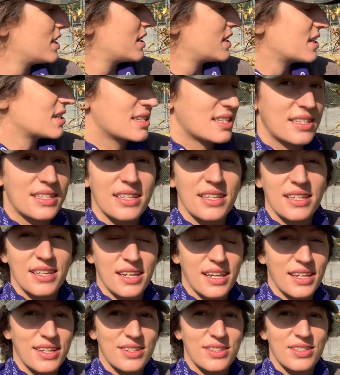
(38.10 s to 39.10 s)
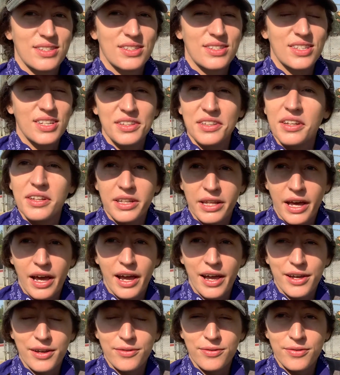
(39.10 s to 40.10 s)
is still
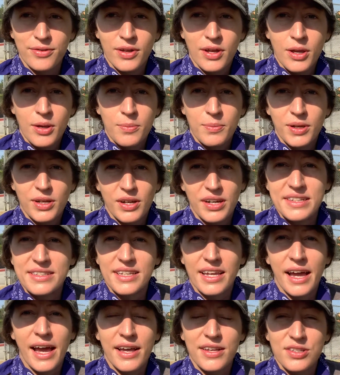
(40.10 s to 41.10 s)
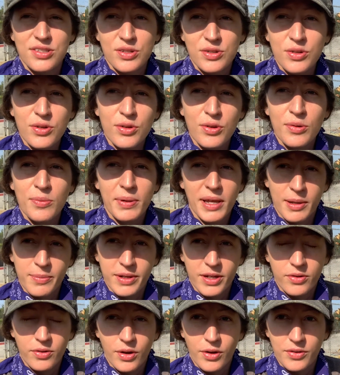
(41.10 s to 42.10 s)
alive because it has new
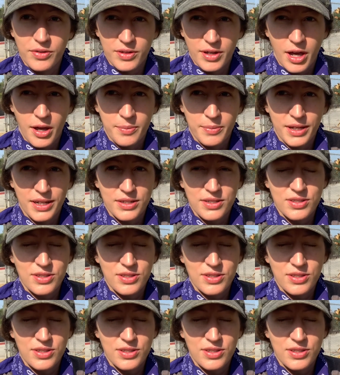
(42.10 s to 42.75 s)
baby growth coming.